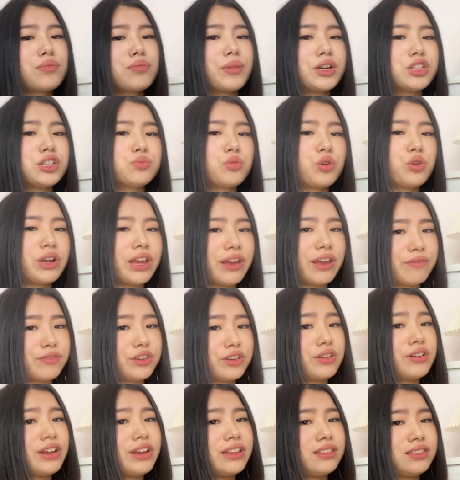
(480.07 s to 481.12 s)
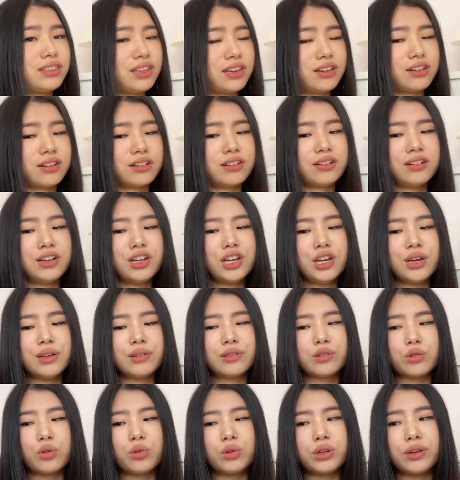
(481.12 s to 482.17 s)
much more heavier and thicker.
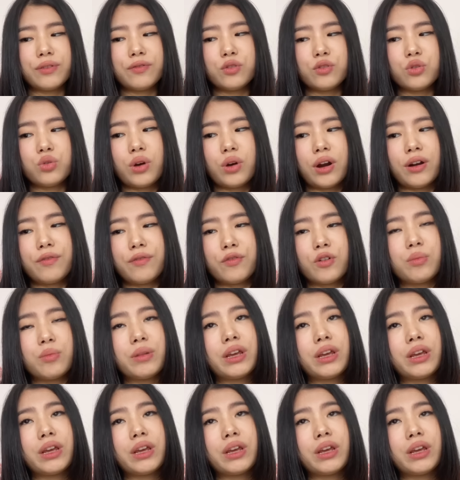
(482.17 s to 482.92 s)
So if you are from